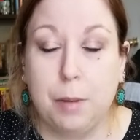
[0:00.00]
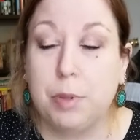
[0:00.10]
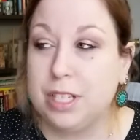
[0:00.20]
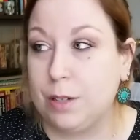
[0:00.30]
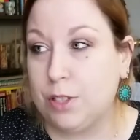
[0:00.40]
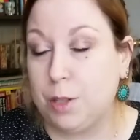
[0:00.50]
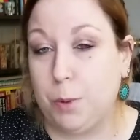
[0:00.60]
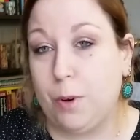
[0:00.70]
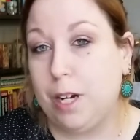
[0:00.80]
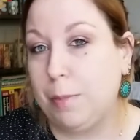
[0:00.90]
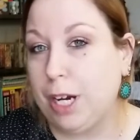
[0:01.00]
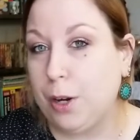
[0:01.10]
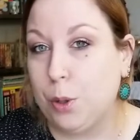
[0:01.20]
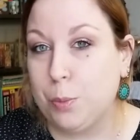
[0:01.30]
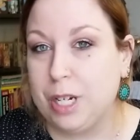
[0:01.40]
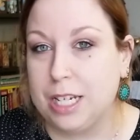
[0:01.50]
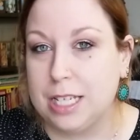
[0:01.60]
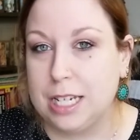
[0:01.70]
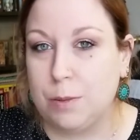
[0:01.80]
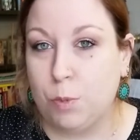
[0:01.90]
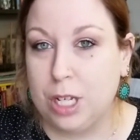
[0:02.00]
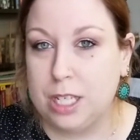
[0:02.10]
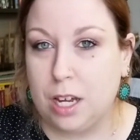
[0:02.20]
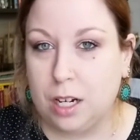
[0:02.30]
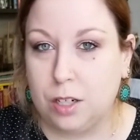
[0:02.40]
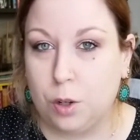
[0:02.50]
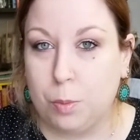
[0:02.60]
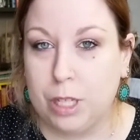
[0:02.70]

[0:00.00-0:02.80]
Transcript: Plus I was going to be wearing my coat because it was October,